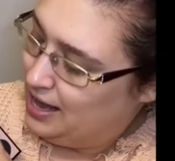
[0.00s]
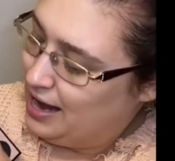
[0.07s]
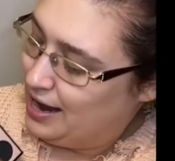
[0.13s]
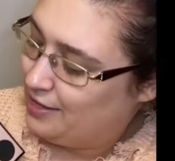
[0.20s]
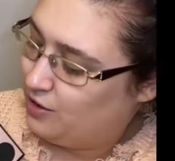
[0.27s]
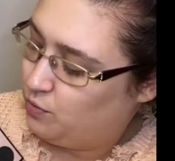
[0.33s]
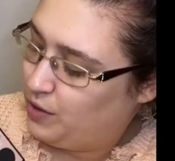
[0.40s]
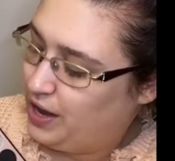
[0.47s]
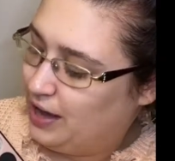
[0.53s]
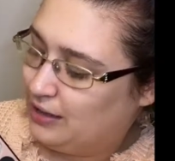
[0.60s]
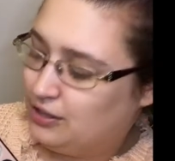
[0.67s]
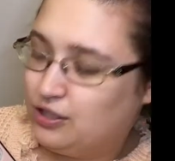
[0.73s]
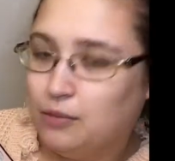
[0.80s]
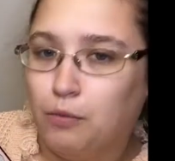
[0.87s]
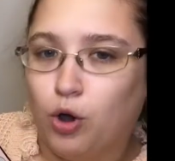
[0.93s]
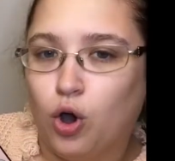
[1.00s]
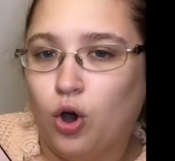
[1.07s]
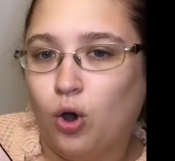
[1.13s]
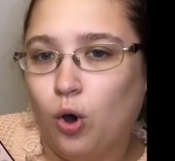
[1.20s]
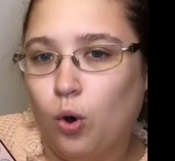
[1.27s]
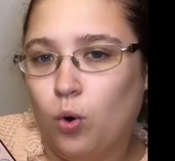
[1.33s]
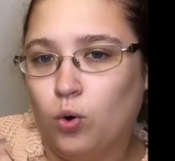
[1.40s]
And then we got some
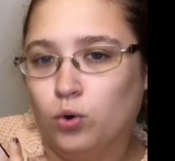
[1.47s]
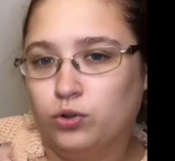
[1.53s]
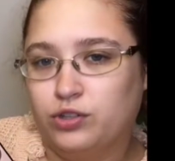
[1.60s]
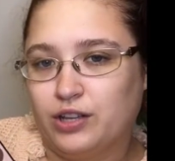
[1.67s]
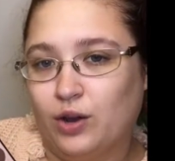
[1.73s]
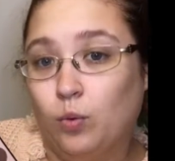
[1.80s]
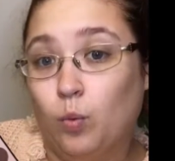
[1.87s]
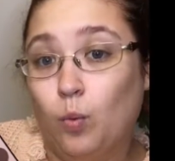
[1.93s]
golds and